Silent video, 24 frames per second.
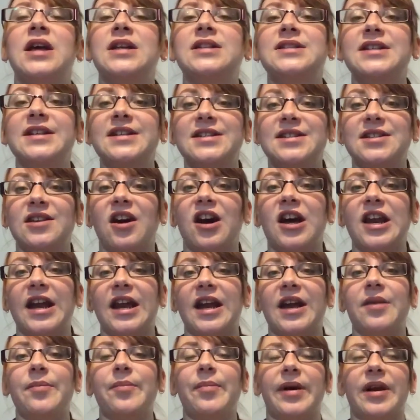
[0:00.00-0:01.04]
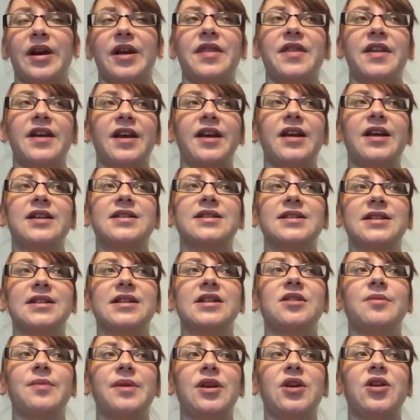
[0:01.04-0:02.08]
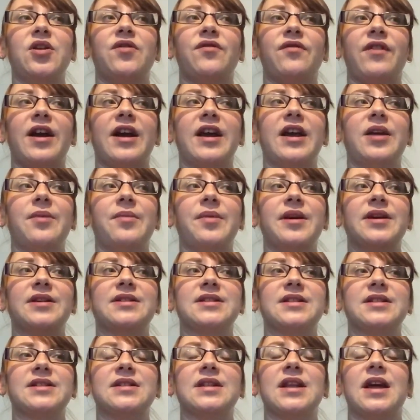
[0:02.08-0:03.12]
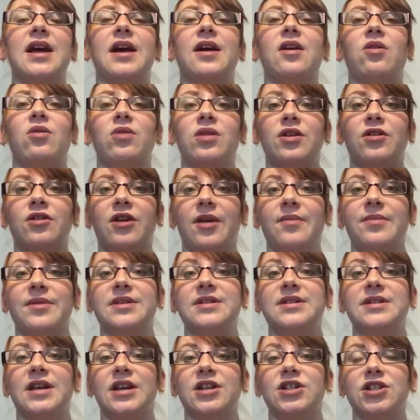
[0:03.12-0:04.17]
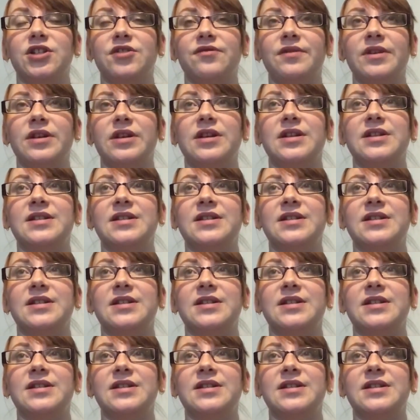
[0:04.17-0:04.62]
it's exciting, but I think it's a little bit nerve-wracking because it's like, holy crap, this is actually real,